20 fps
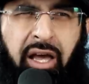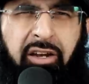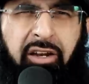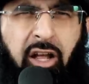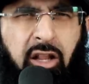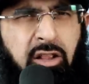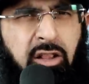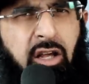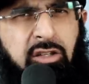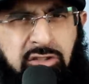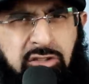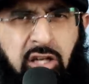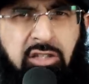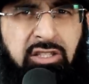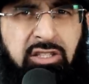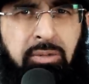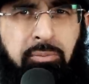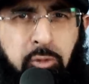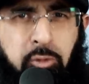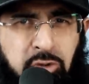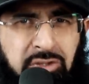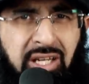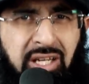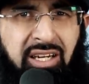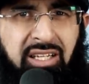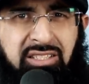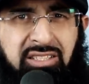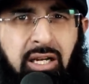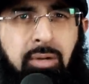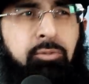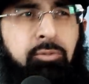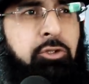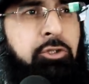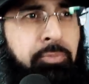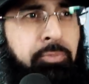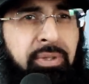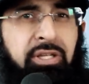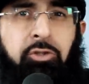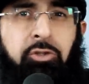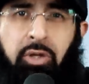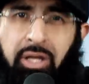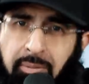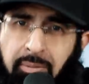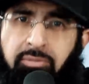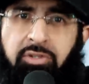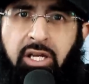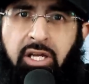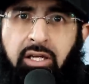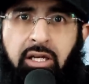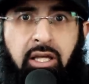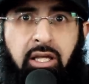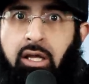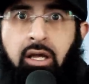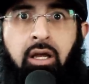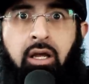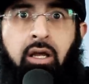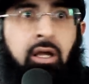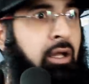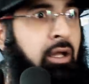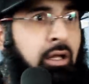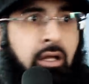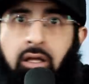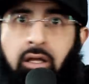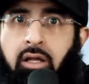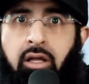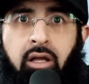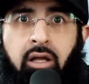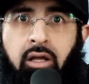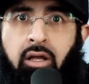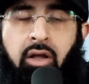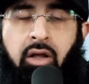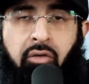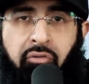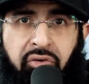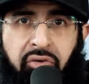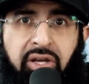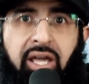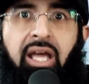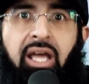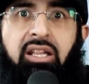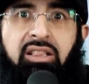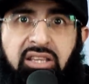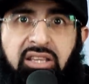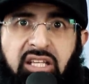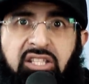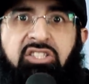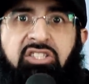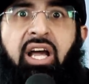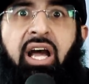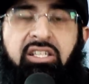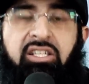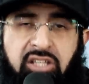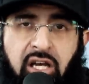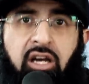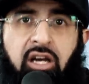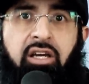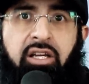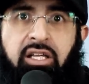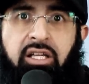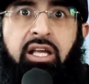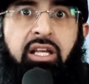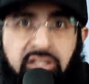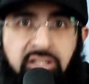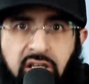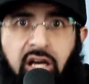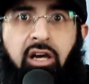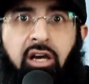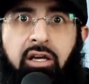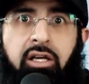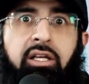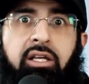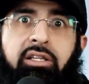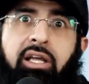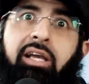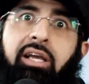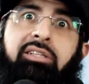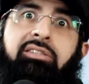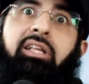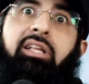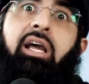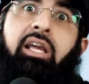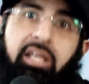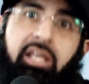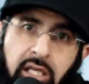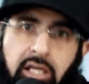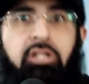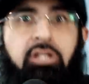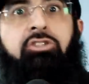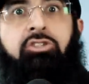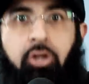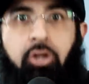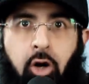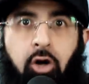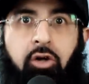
and Allah is asking Musa to speak to him gently. Forget this guy's aqeedah, his aqeedah is that he's